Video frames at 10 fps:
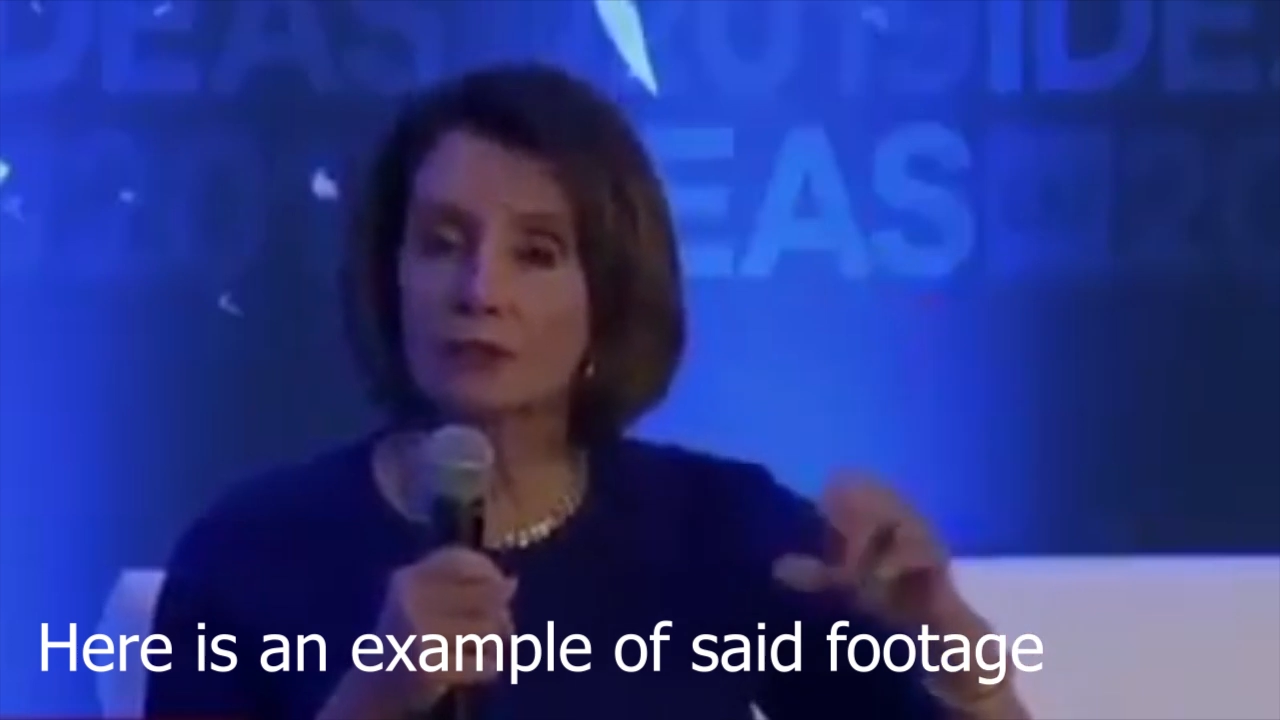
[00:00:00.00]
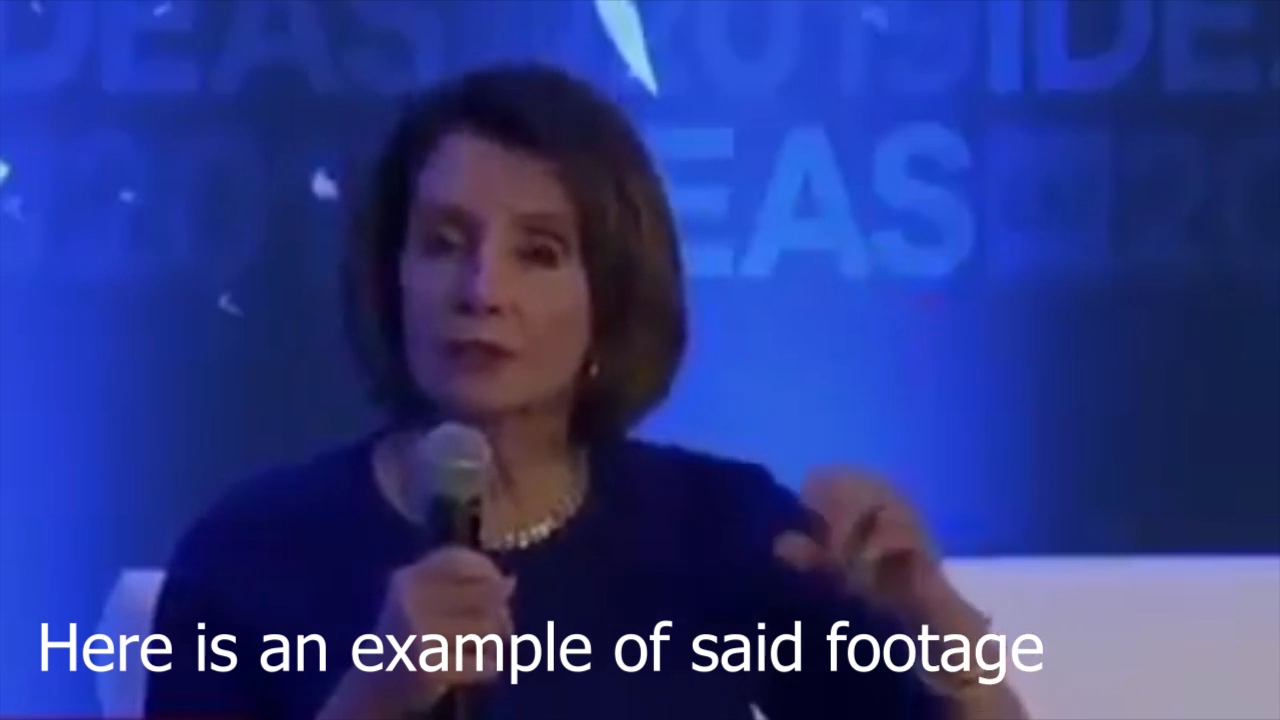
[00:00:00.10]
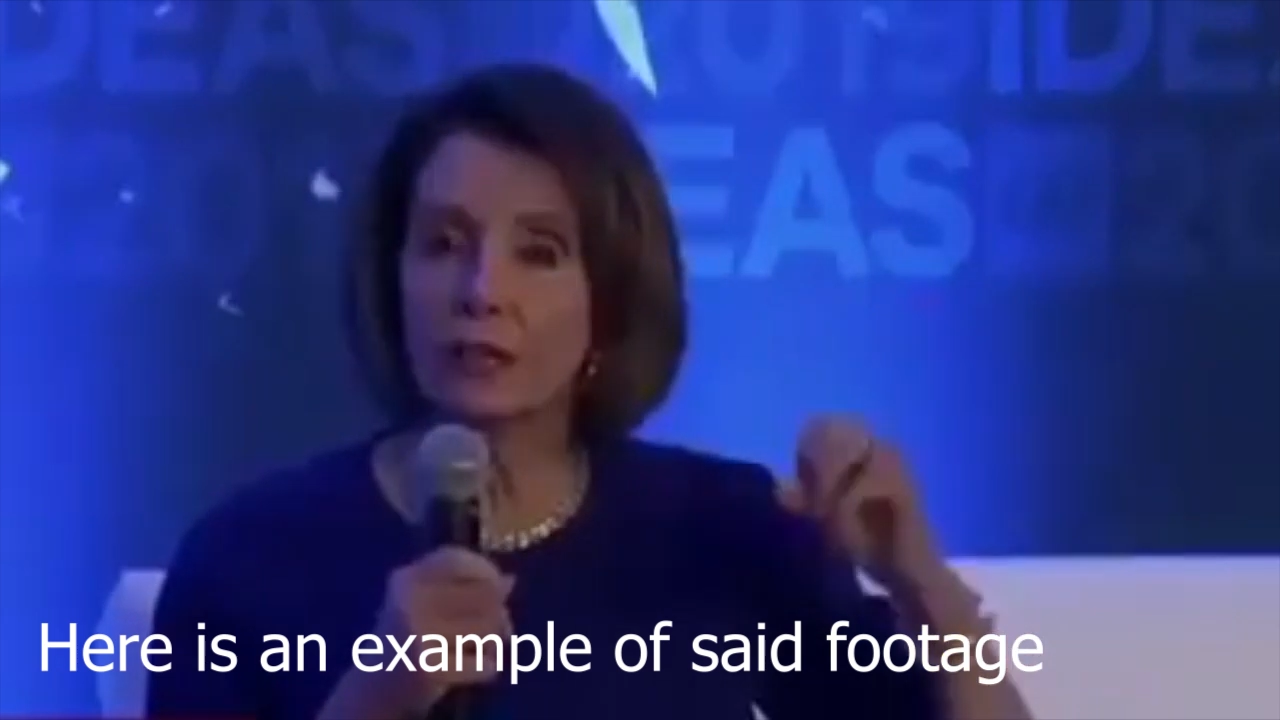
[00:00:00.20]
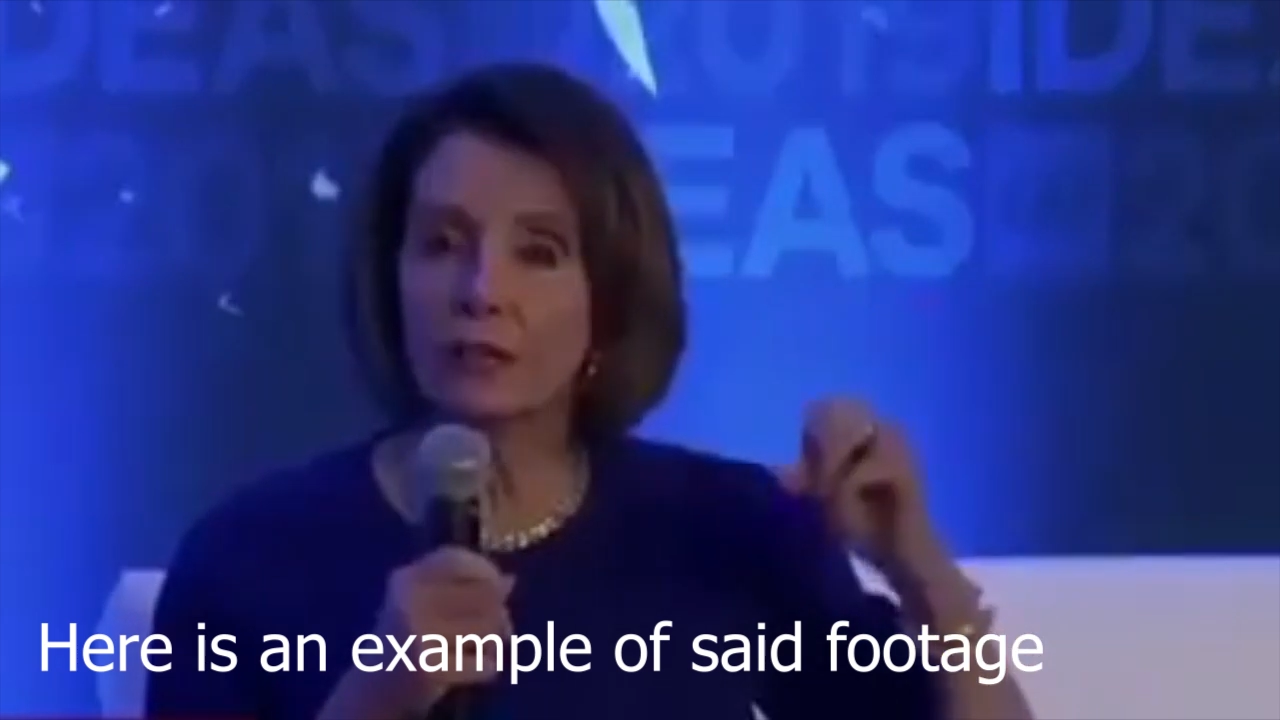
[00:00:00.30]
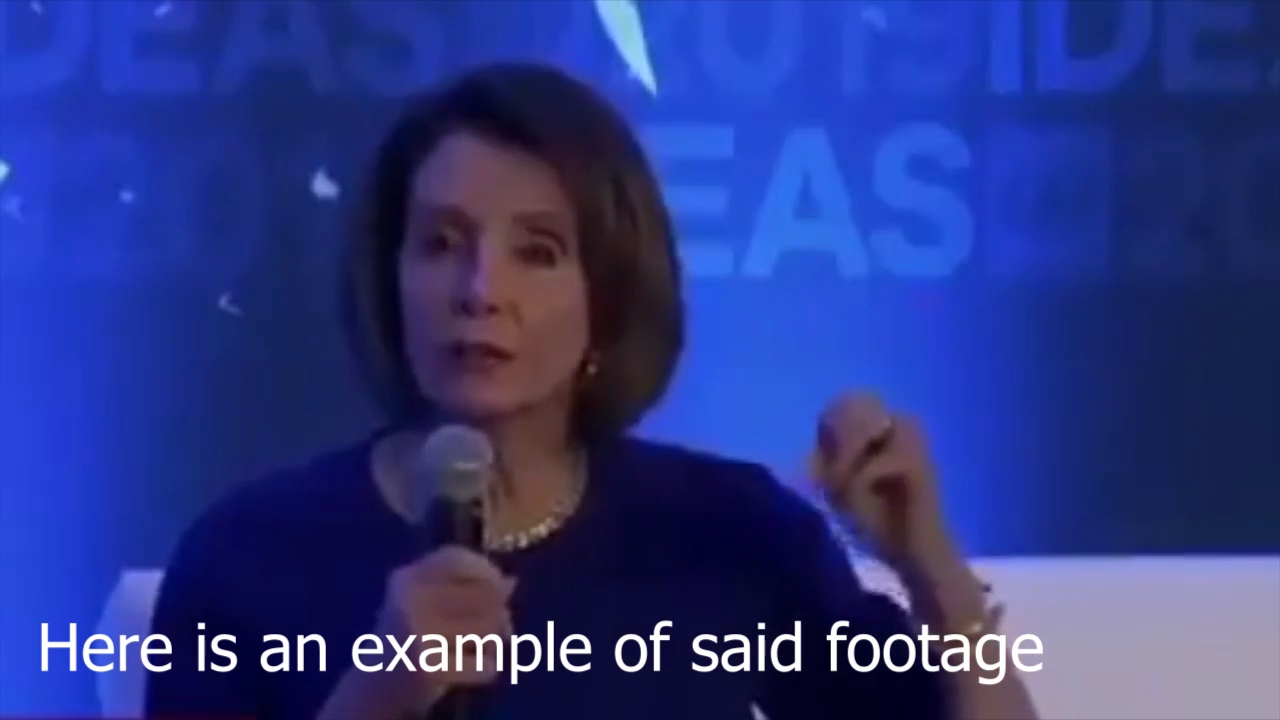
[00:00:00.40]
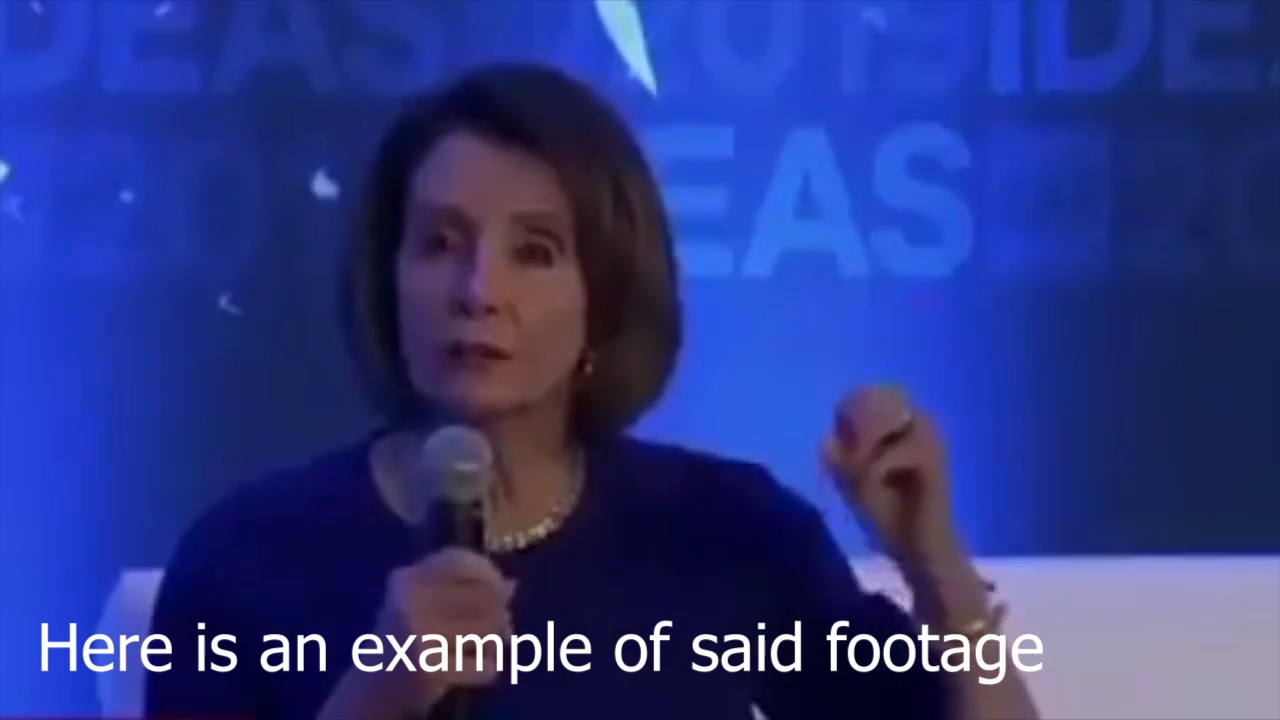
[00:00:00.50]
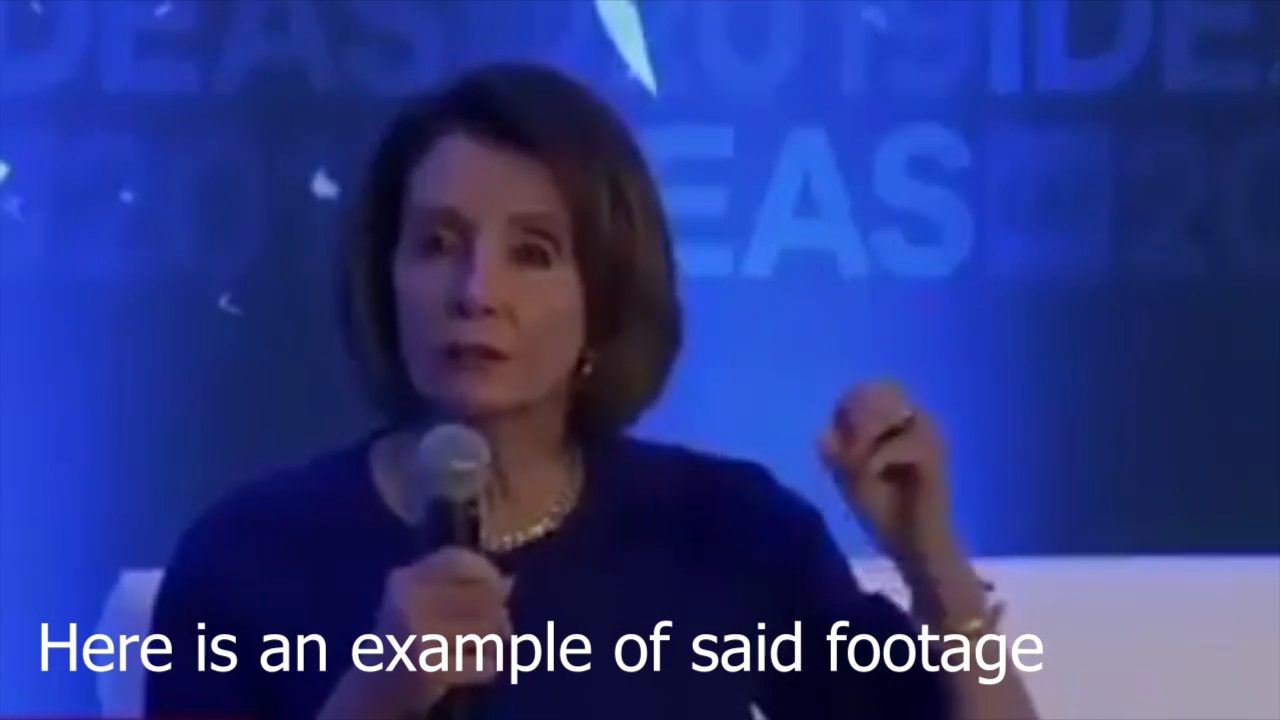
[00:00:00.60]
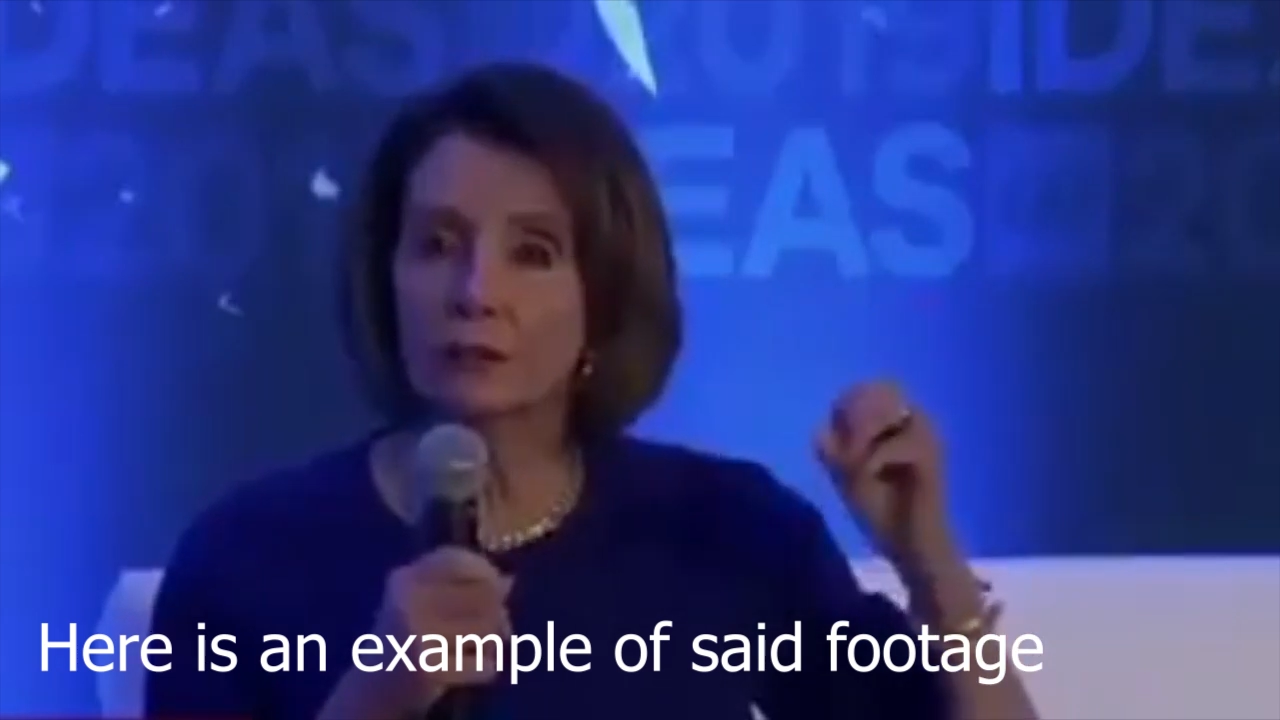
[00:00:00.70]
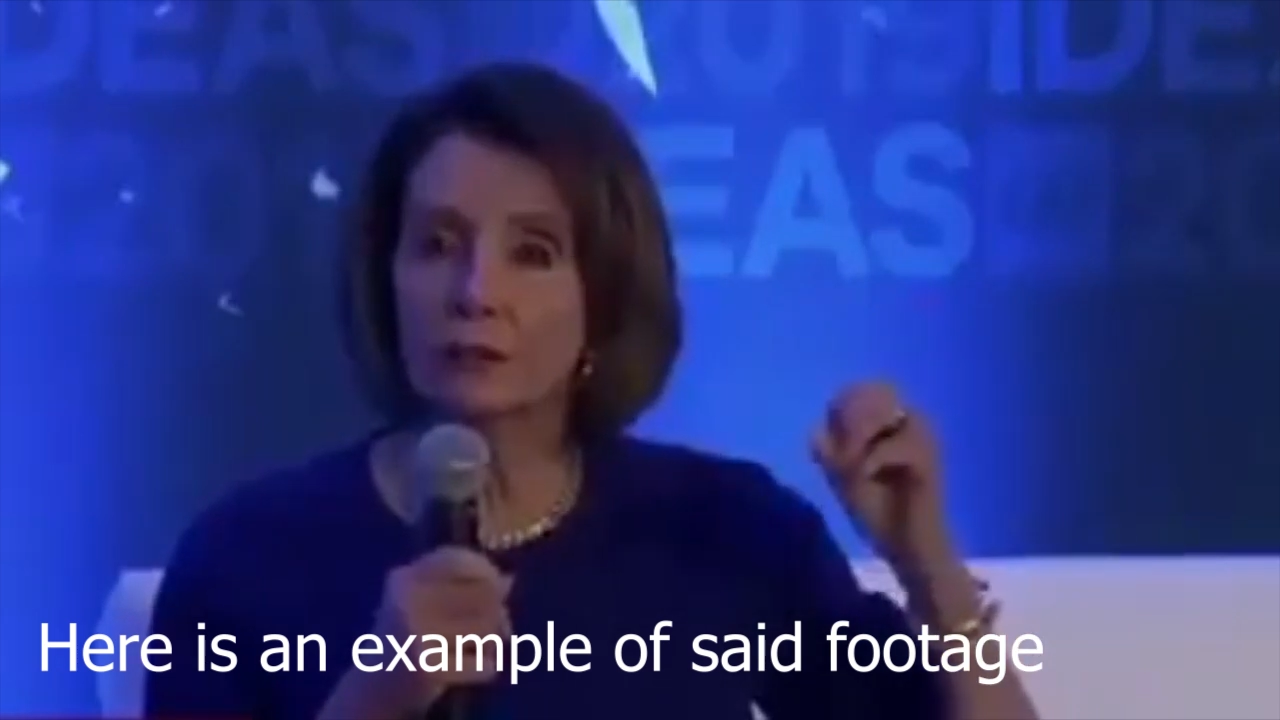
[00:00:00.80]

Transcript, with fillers: ago,